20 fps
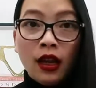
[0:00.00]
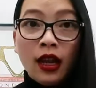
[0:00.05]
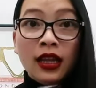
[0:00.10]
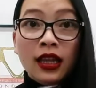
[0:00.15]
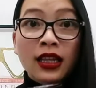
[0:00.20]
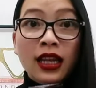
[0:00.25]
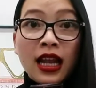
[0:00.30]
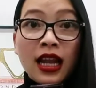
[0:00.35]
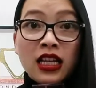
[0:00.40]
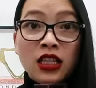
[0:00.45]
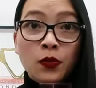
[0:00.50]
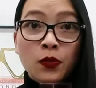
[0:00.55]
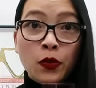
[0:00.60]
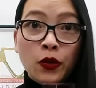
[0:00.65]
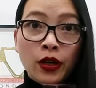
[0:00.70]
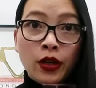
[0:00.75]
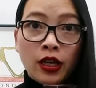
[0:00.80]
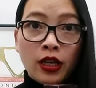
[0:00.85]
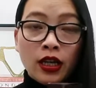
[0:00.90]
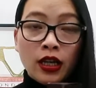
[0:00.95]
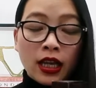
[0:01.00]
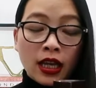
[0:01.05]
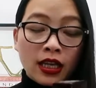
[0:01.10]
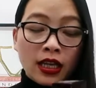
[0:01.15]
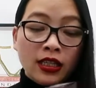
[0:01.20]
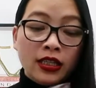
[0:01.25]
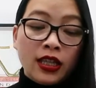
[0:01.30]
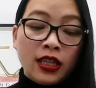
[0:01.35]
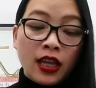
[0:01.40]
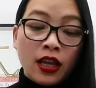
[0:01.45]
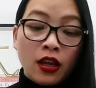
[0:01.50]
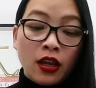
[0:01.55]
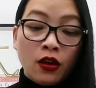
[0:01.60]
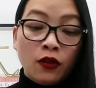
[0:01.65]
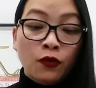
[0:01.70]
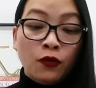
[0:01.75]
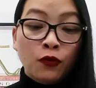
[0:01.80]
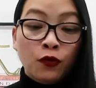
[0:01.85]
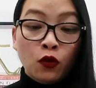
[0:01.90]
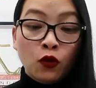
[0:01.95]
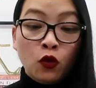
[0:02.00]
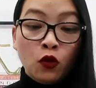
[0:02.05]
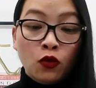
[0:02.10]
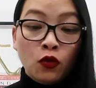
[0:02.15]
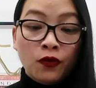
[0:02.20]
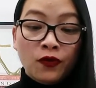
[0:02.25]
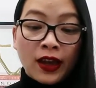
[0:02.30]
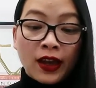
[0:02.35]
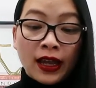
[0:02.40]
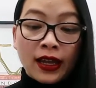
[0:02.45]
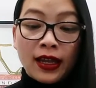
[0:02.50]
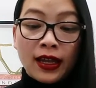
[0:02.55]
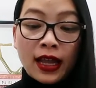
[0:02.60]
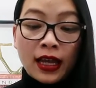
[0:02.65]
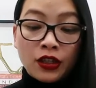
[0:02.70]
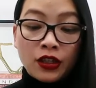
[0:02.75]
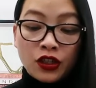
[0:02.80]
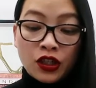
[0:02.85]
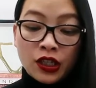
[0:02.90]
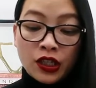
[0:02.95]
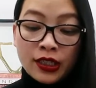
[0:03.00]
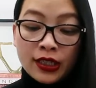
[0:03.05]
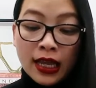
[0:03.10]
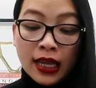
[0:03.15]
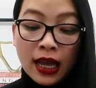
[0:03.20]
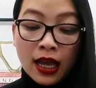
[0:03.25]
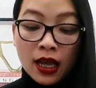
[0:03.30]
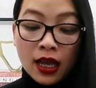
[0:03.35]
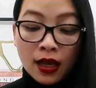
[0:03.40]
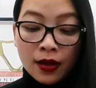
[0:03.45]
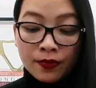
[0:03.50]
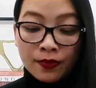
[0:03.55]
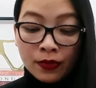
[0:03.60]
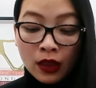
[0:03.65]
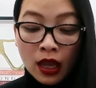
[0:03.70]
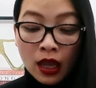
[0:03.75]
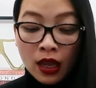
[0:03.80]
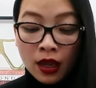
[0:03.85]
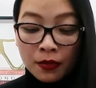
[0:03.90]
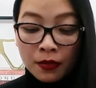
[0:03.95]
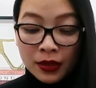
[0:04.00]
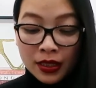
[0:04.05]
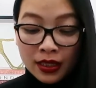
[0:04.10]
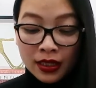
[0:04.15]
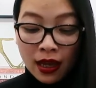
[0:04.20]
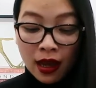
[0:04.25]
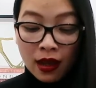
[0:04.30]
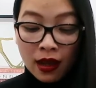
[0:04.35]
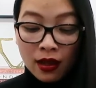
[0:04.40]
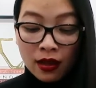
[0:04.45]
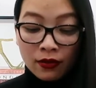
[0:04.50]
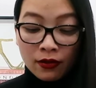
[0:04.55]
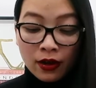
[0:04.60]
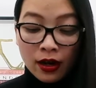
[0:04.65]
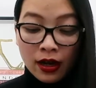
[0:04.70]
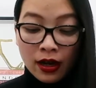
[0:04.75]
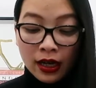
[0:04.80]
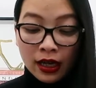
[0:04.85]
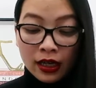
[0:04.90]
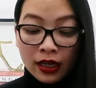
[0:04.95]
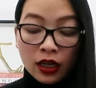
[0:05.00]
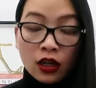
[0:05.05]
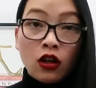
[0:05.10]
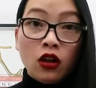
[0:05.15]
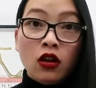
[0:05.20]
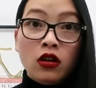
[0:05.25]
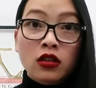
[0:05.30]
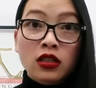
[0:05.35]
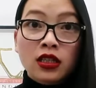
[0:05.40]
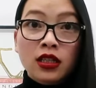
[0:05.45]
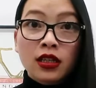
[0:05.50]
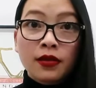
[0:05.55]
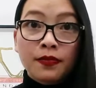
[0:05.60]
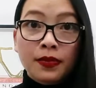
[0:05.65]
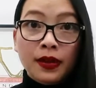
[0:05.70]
And the last product is the Full Fat Lashes Mascara in a glossy